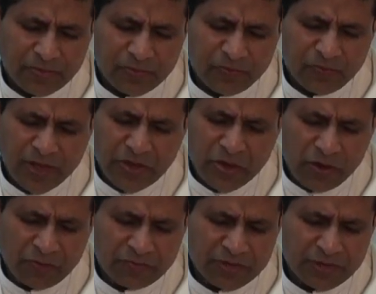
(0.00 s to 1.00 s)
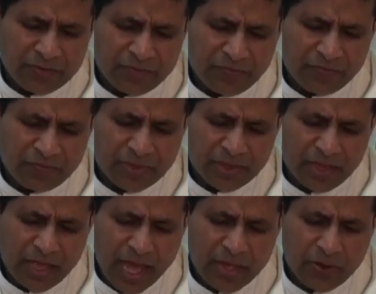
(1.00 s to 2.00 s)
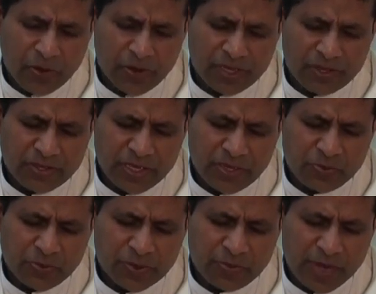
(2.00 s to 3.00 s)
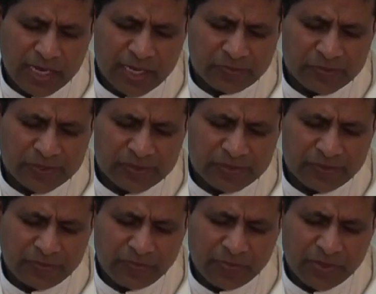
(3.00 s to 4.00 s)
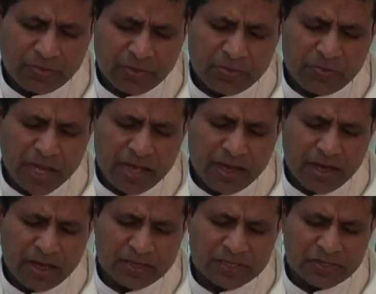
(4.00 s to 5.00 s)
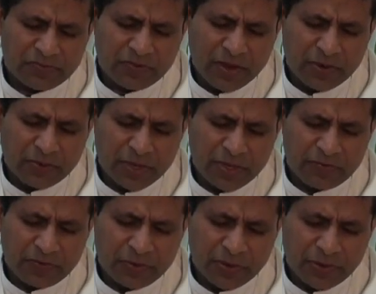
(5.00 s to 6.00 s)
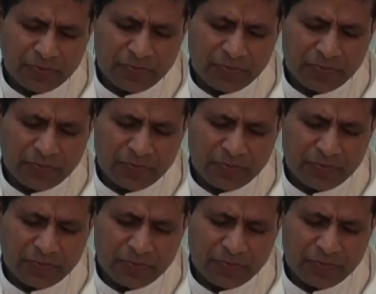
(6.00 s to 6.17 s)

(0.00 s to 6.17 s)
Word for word: Very often, I honor thee with my lips, but my heart is far away from you.